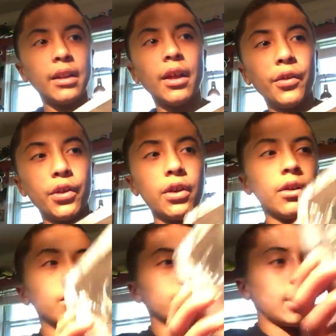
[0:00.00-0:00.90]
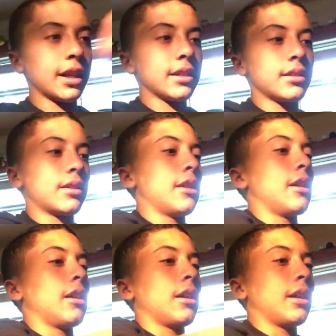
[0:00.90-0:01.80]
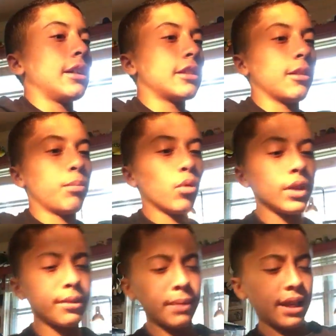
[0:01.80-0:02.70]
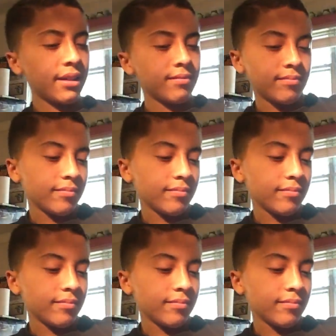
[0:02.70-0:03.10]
another. I guess he's the point man.